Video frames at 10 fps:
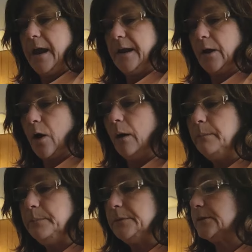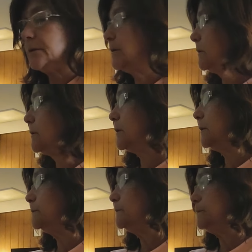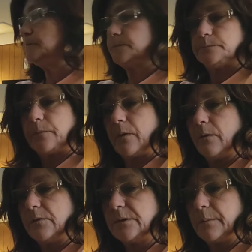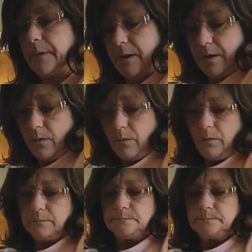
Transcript: Eight of Cups. It goes up here.